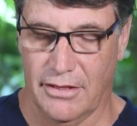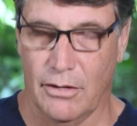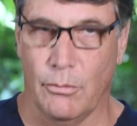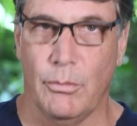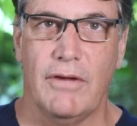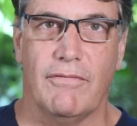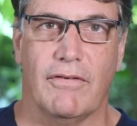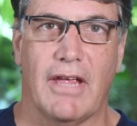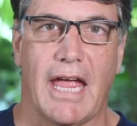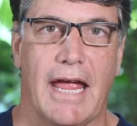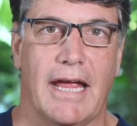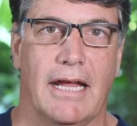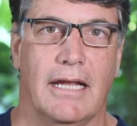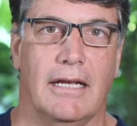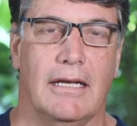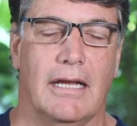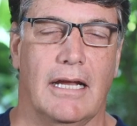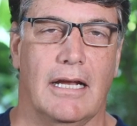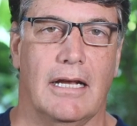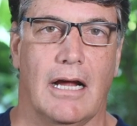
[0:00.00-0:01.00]
that we've
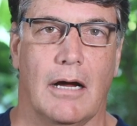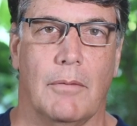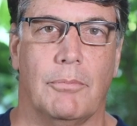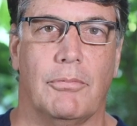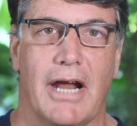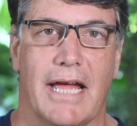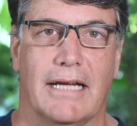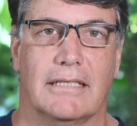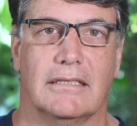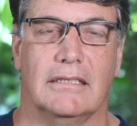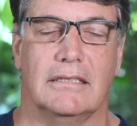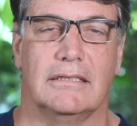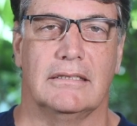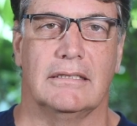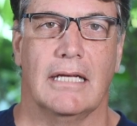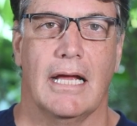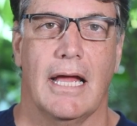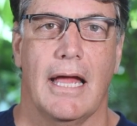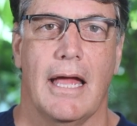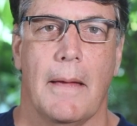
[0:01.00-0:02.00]
gained in our practice